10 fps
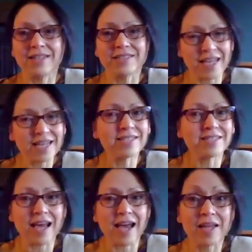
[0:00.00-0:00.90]
It
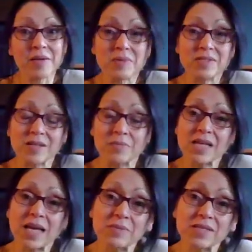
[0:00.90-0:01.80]
takes time, and
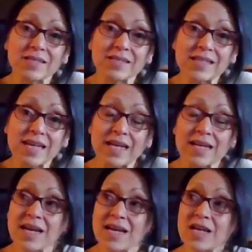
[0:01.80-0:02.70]
sometimes it can
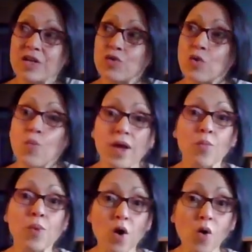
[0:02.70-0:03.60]
take,
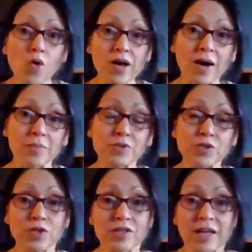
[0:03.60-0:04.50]
we all come
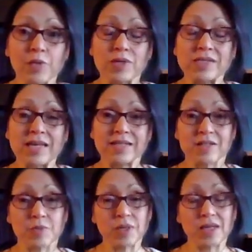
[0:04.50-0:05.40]
to it, like we said
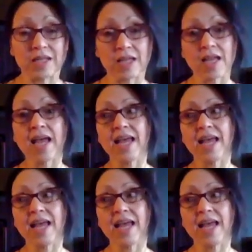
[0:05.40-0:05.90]
at the beginning.